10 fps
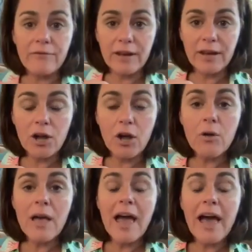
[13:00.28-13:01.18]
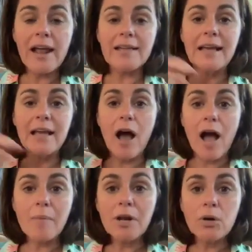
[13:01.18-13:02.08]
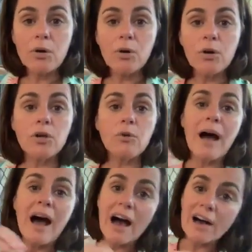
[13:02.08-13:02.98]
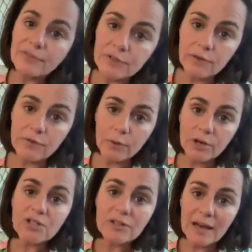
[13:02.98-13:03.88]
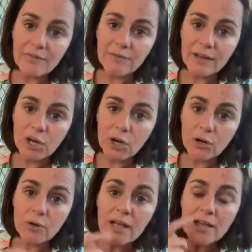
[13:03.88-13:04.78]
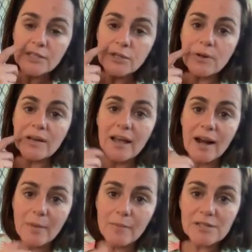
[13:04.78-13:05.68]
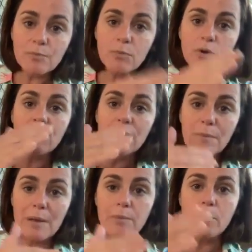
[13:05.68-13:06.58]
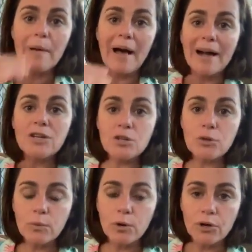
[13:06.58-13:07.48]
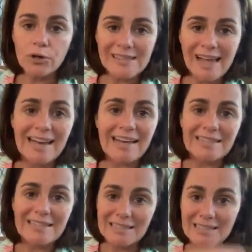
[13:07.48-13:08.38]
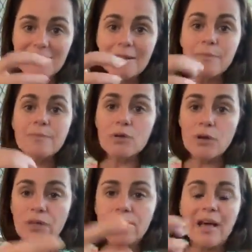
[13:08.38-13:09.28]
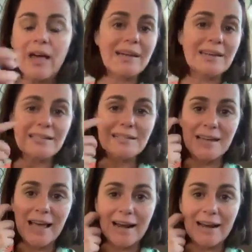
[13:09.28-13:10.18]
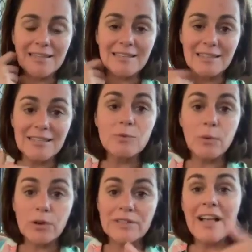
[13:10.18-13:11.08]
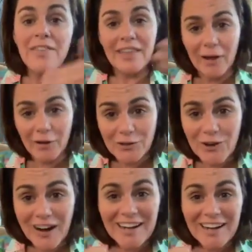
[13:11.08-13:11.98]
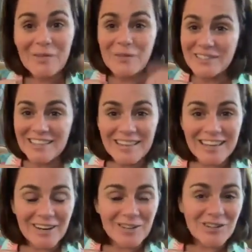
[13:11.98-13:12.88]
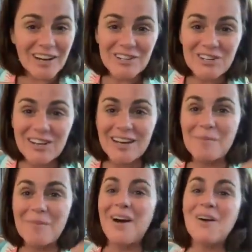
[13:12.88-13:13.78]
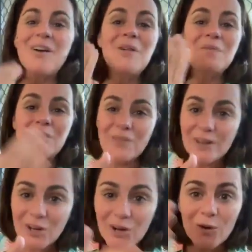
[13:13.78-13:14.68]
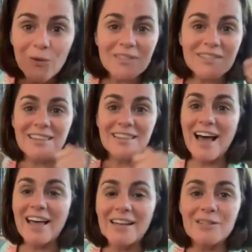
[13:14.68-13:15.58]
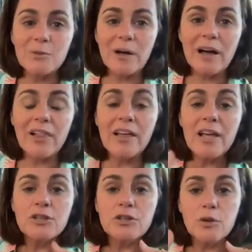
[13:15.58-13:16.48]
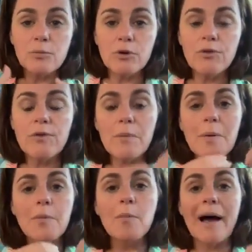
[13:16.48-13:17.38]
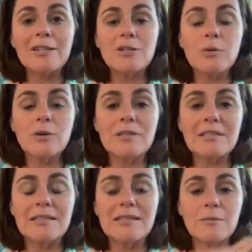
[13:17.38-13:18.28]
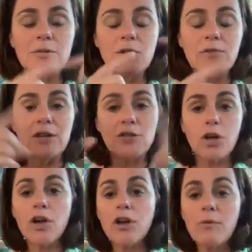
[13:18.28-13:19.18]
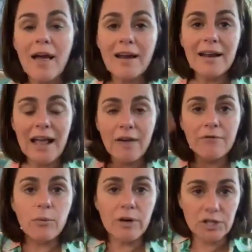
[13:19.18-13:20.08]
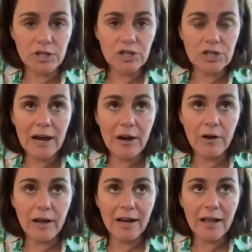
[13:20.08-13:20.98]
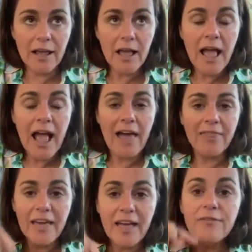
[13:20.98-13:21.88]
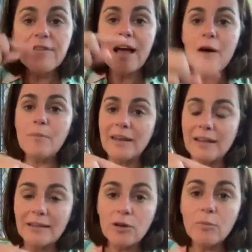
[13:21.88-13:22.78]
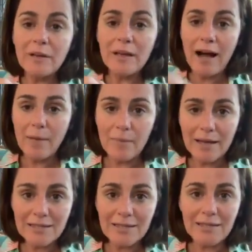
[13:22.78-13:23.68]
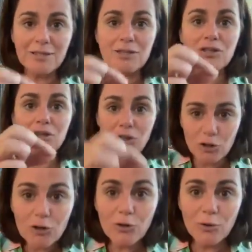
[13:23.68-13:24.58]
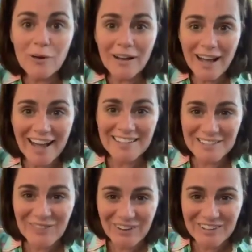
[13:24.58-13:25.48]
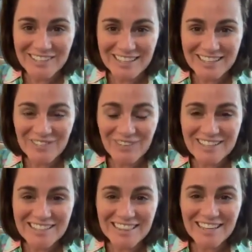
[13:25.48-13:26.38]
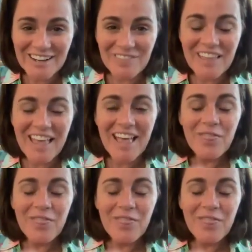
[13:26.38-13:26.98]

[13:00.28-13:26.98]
that video and I say, I'm going to call you after you've watched that video. So again, I'm just moving people back towards like a system so that they understand, listen, this was the health tracker was in the introduction email. The video was in that as well. So you're moving people back towards a system. So if they turn around and ever want to share it, and they've now been a little bit high maintenance to you as the person that sponsored them,